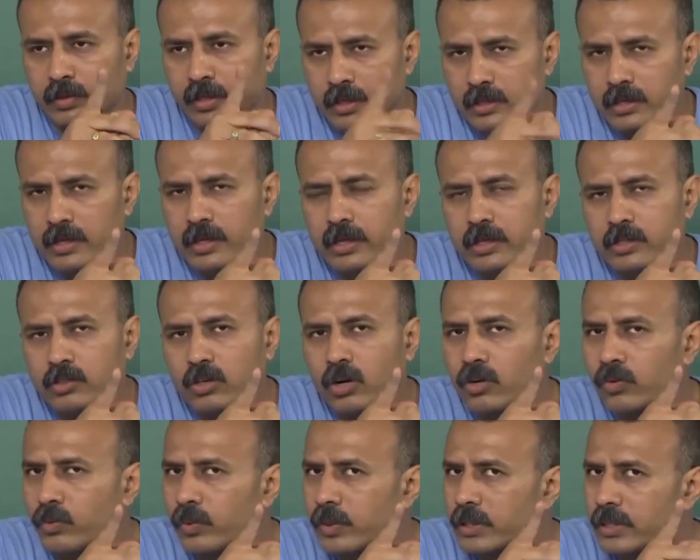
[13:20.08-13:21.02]
Now this
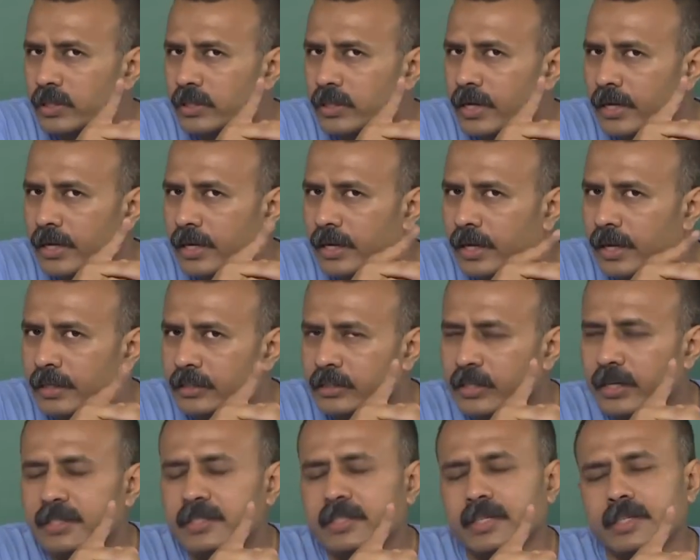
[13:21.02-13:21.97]
electron which is getting
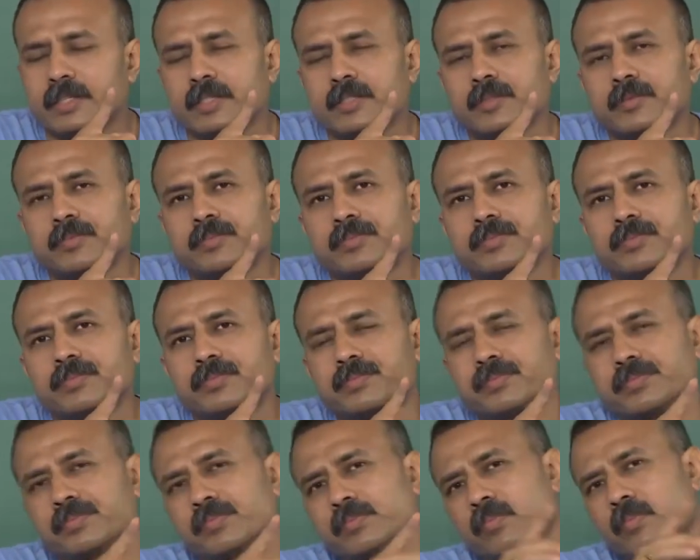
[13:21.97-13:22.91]
ejected
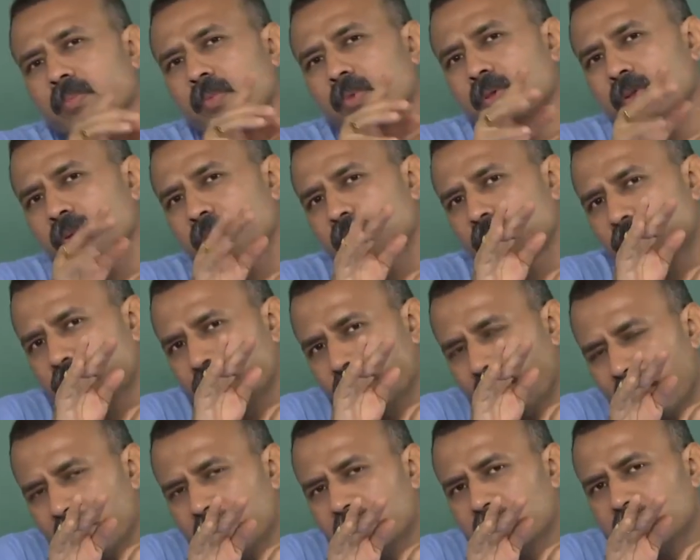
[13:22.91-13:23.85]

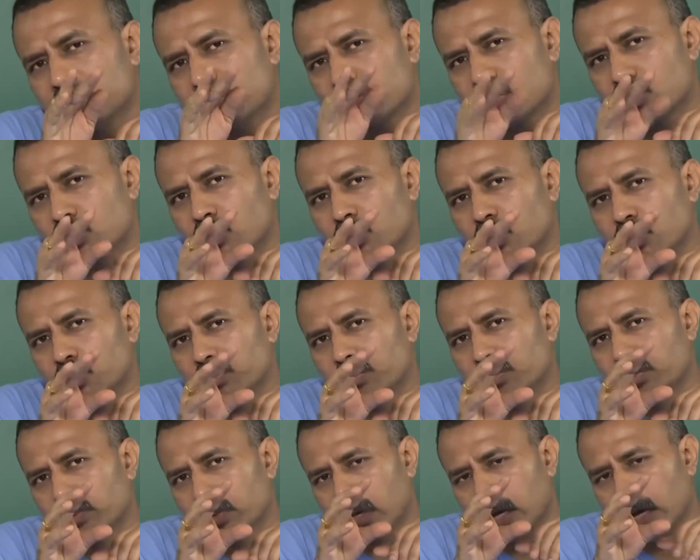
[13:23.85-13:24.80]
travels
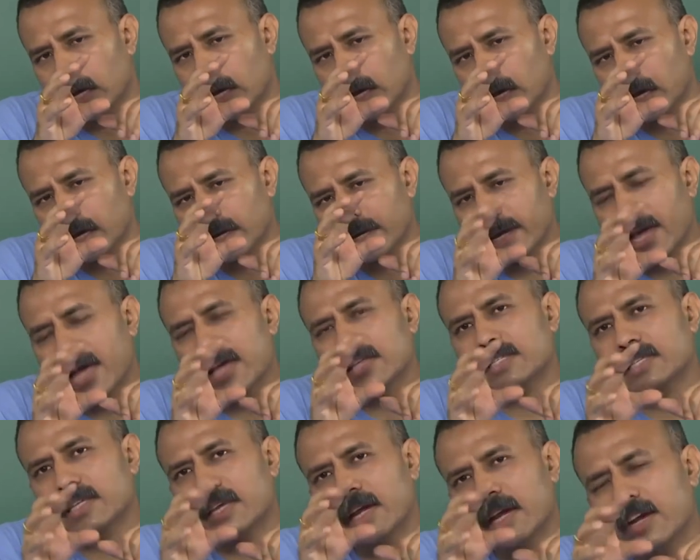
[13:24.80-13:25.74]
through a
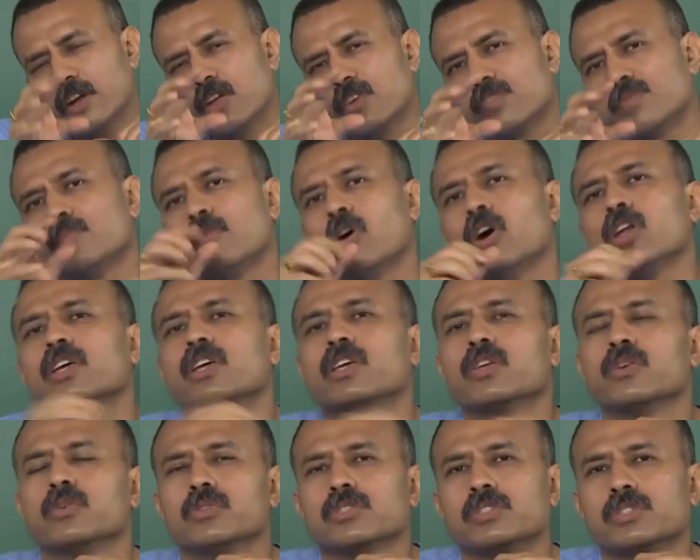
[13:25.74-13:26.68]
cascade of
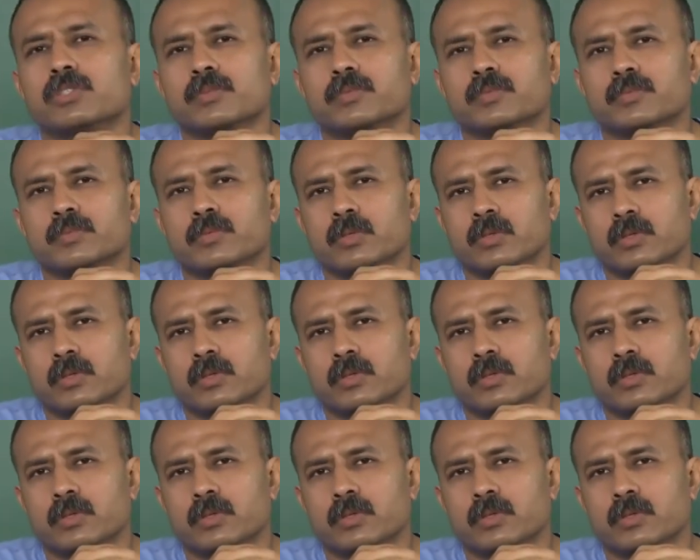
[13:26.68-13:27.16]
molecules.